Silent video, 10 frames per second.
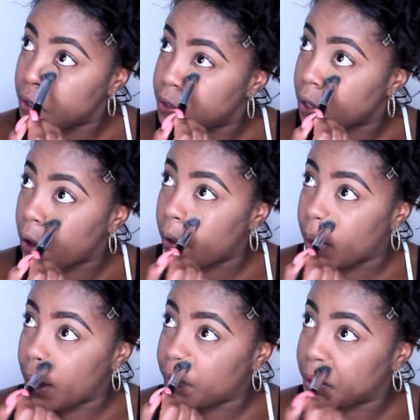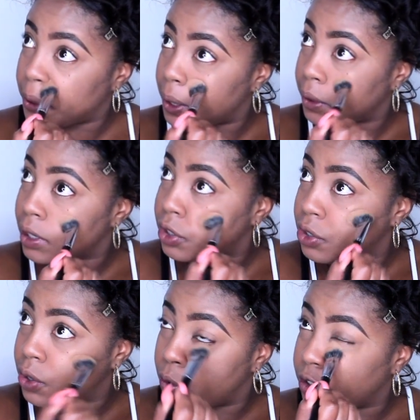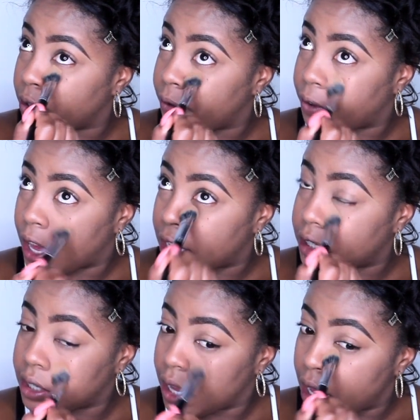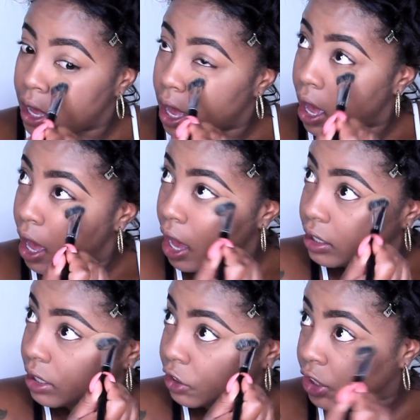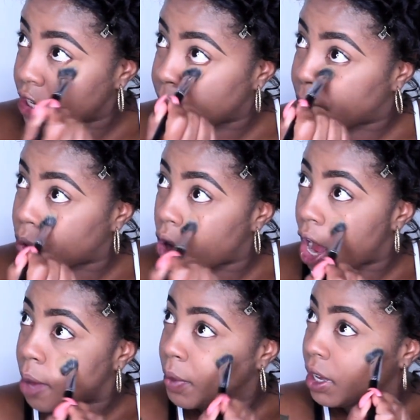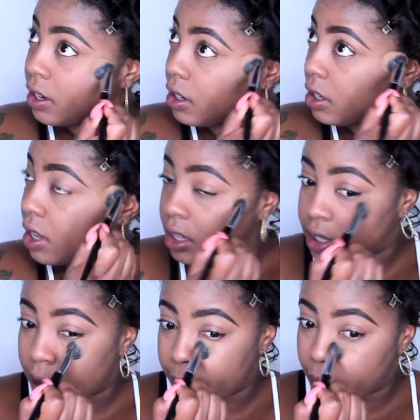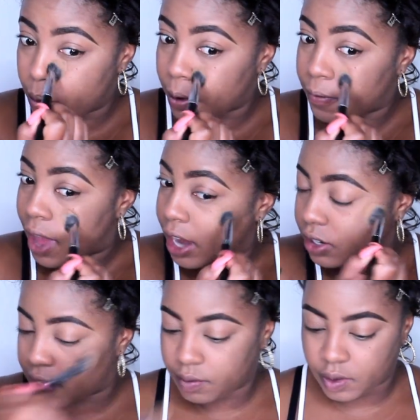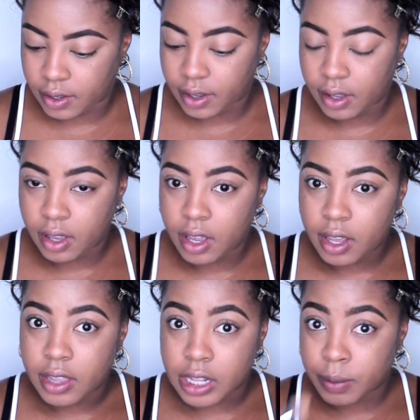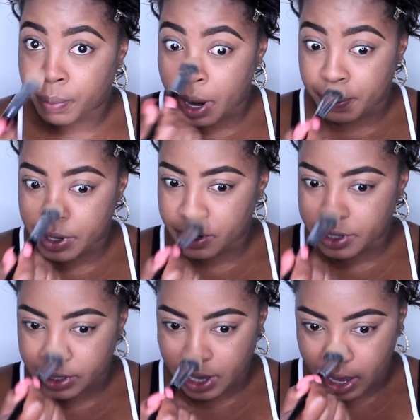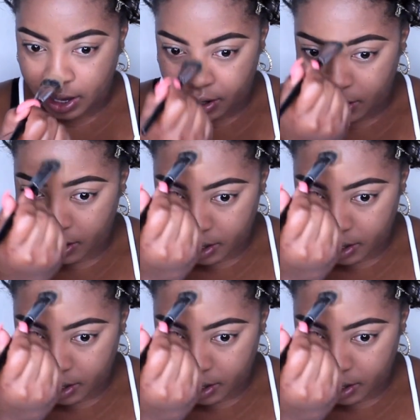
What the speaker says: So everything that you do on your face, I suggest priming in some form or fashion. That's prepping your skin.